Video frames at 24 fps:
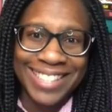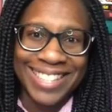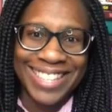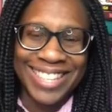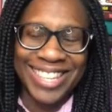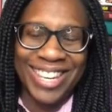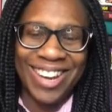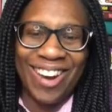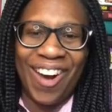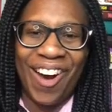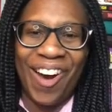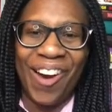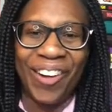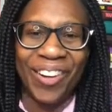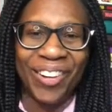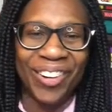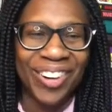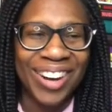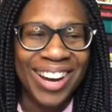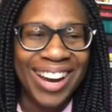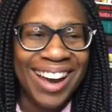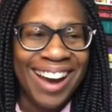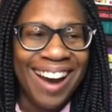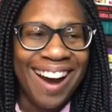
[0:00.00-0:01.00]

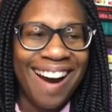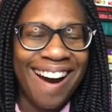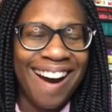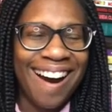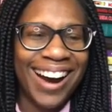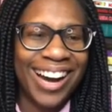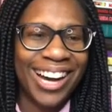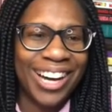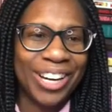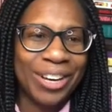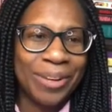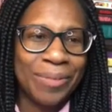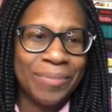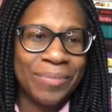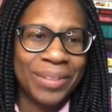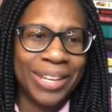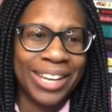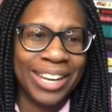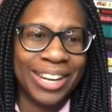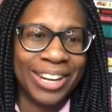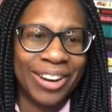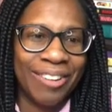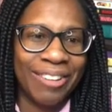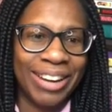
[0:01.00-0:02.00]
So, and
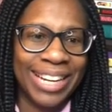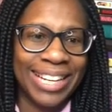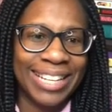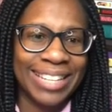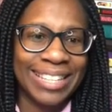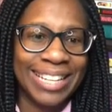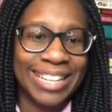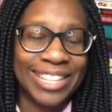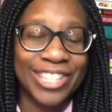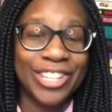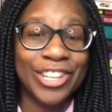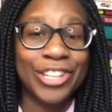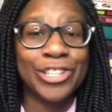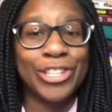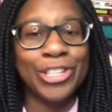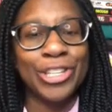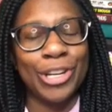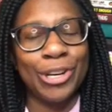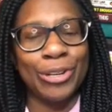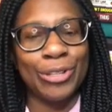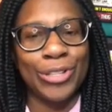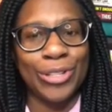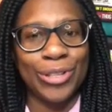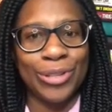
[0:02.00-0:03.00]
it's good to
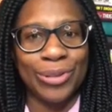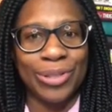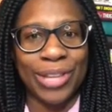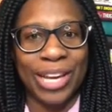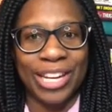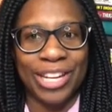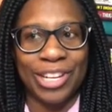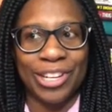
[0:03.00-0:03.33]
know too that,